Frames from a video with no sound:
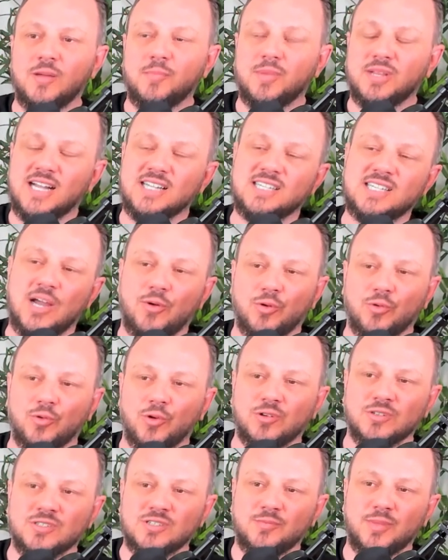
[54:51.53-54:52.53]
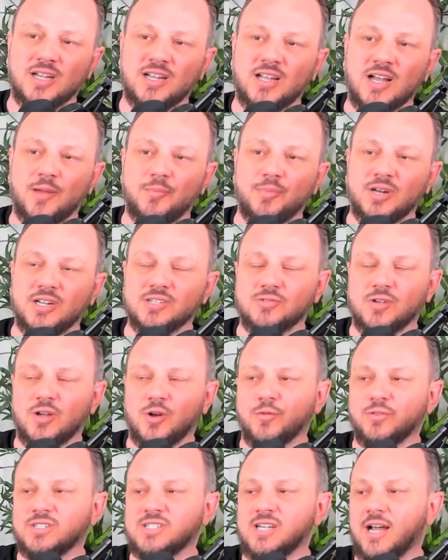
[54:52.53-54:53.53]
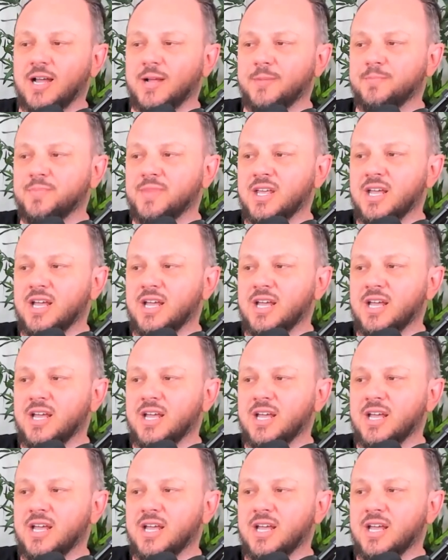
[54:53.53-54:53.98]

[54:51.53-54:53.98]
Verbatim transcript: But that's how it rolls in big companies, right? Over time.